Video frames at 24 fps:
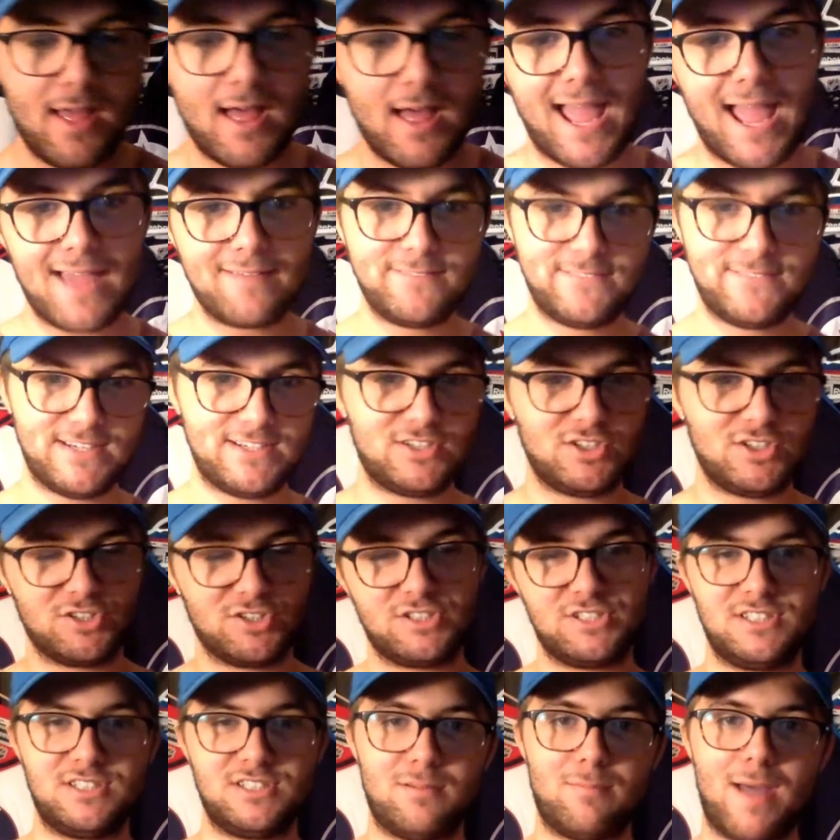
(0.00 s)
I have Jets
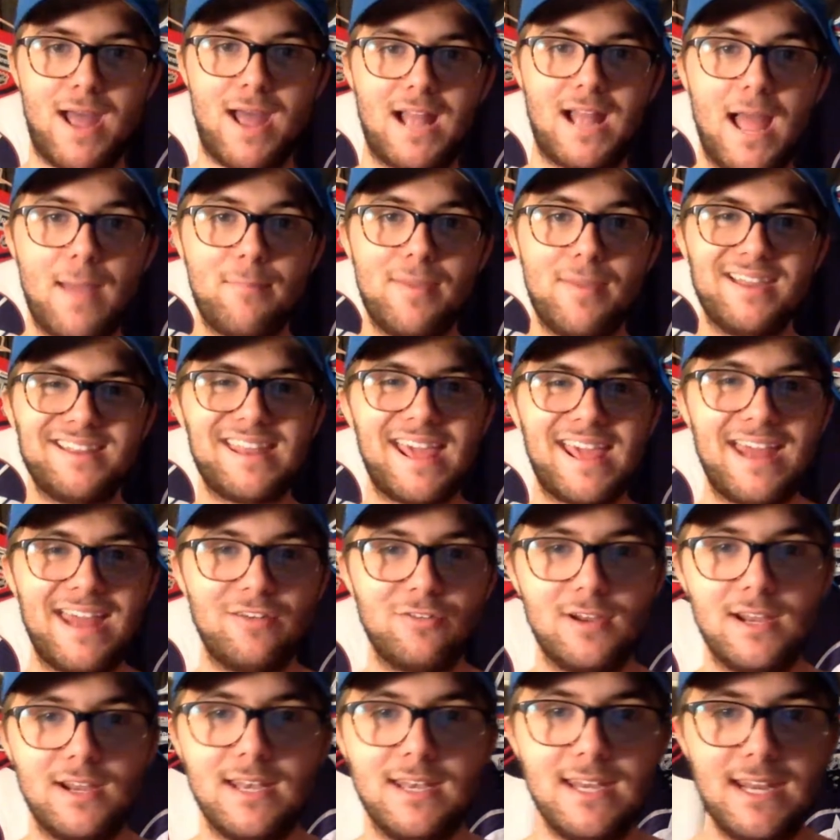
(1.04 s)
jersey in the back. I picked
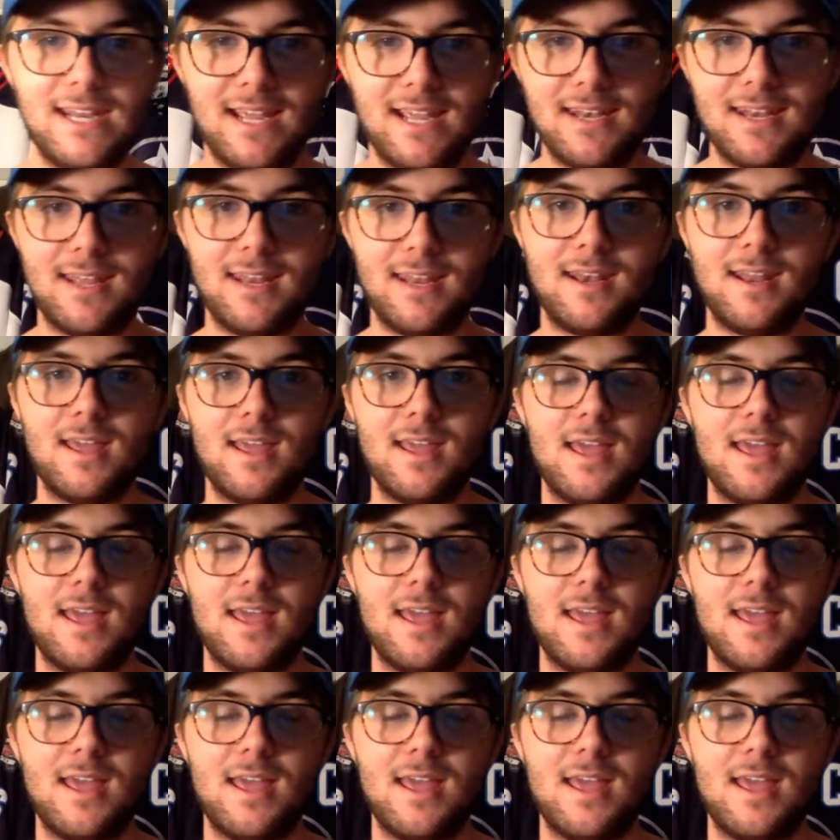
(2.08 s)
Henri Nikkanen.